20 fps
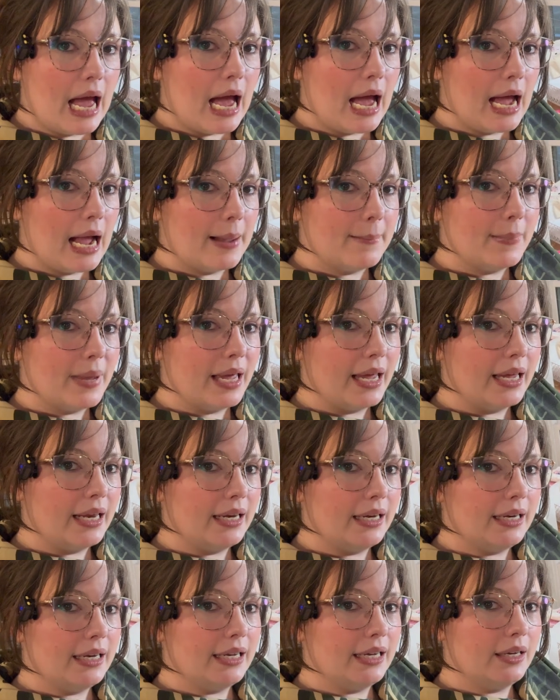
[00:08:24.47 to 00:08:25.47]
I
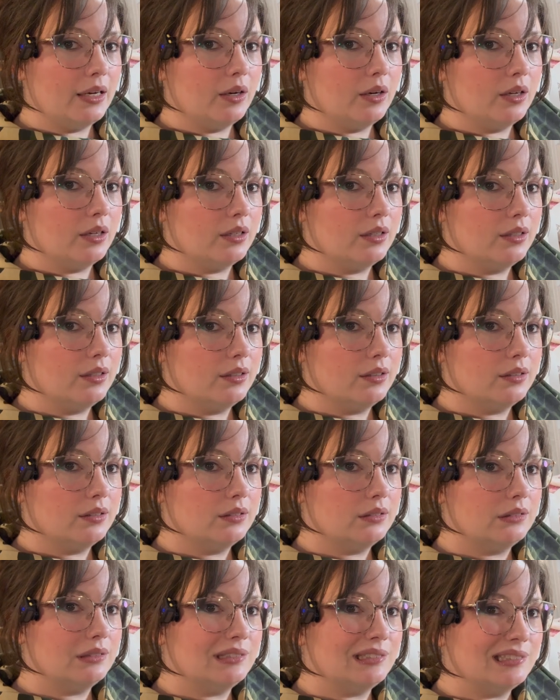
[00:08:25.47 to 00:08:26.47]
may need
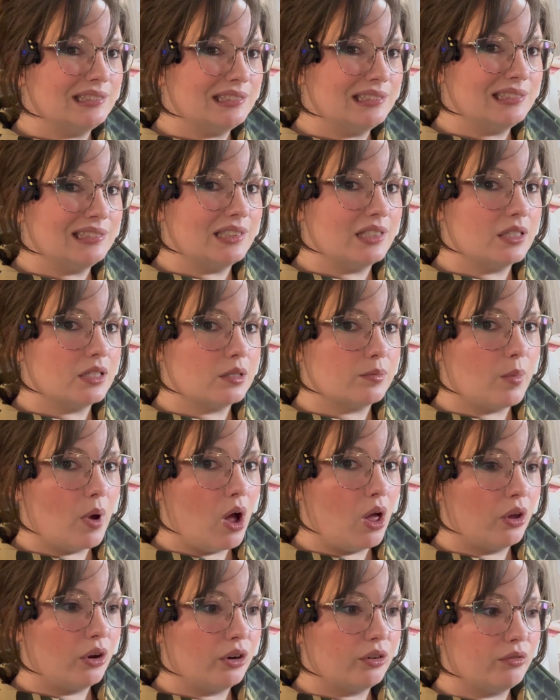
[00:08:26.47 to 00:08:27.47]
the
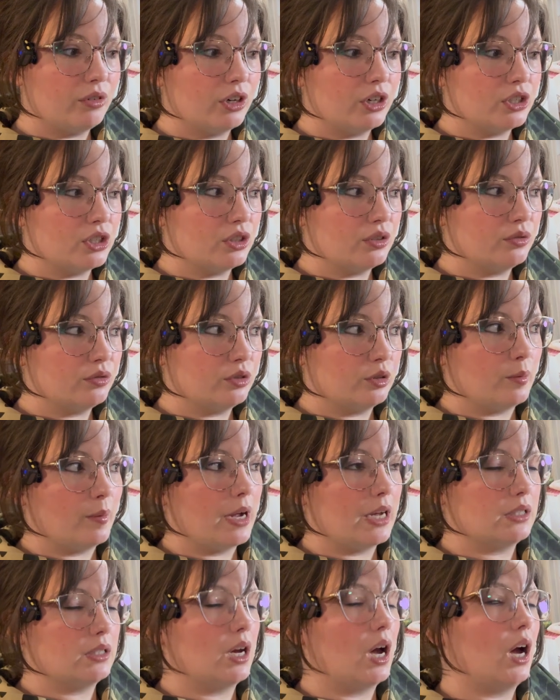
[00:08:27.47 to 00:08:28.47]
smaller version for
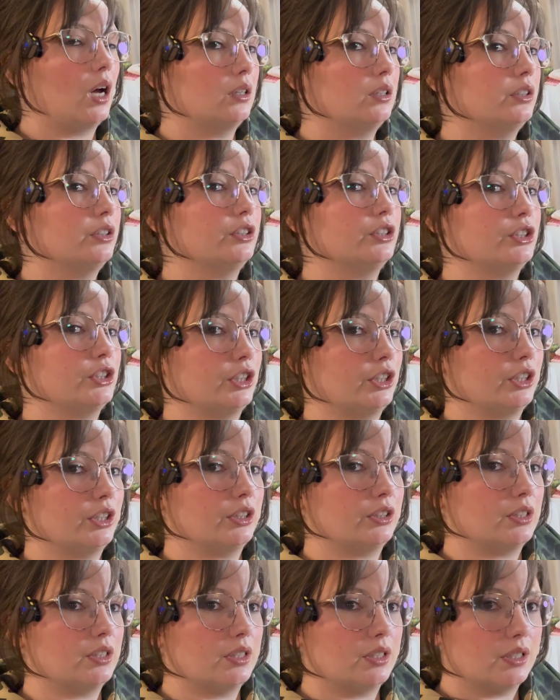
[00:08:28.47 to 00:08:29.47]
my toddler
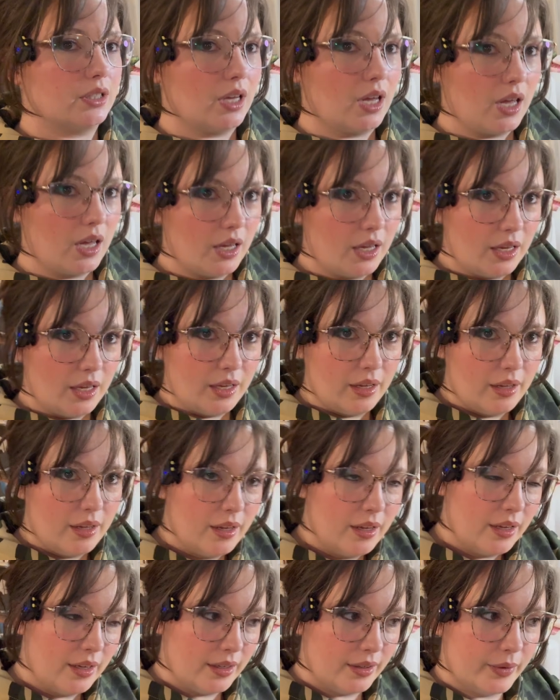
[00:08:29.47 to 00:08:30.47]
shirts.
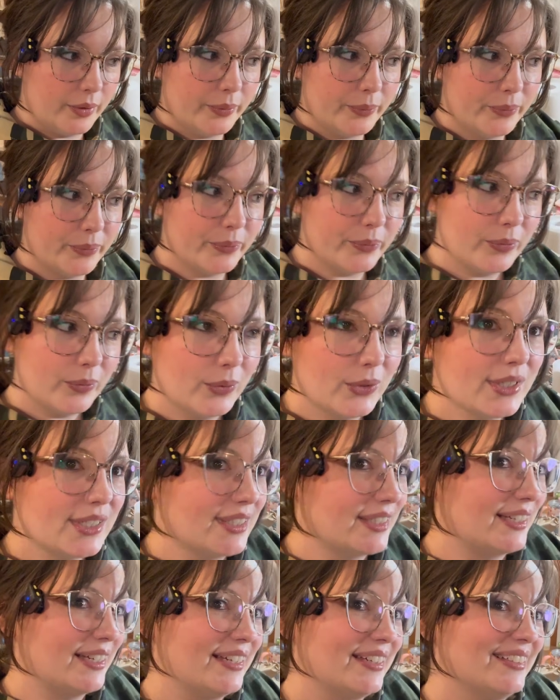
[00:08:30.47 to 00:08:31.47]
We'll
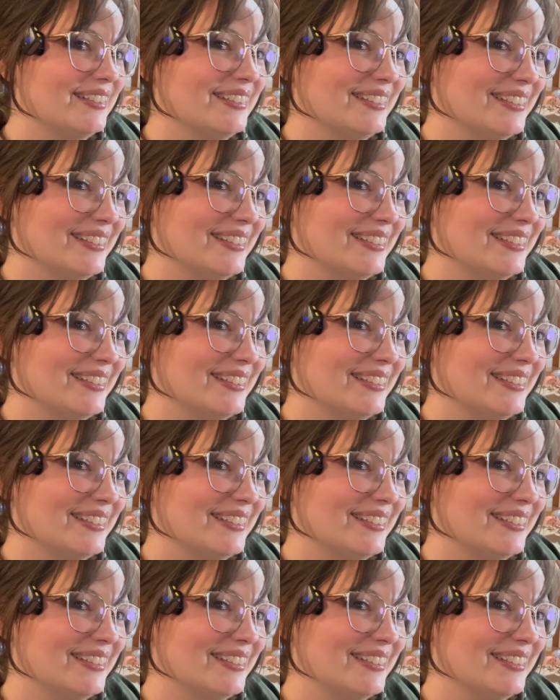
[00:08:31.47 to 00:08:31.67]
see.